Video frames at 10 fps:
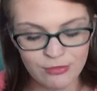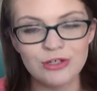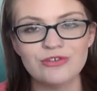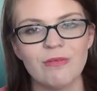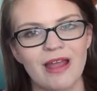
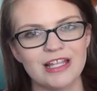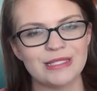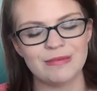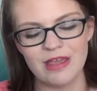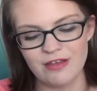which
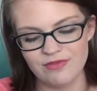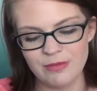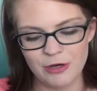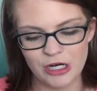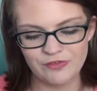reminds me of
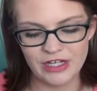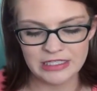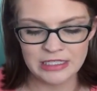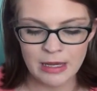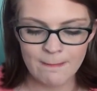the
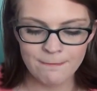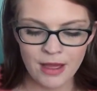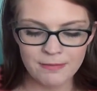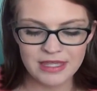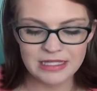perfect
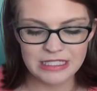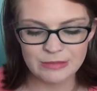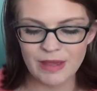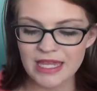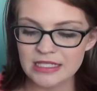pumpkin
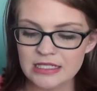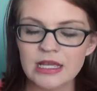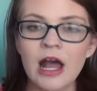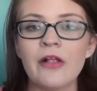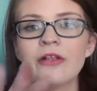spice
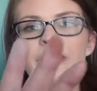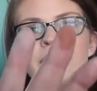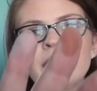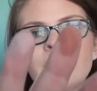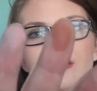
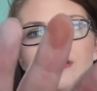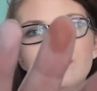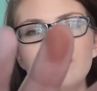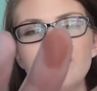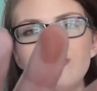color.
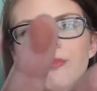This is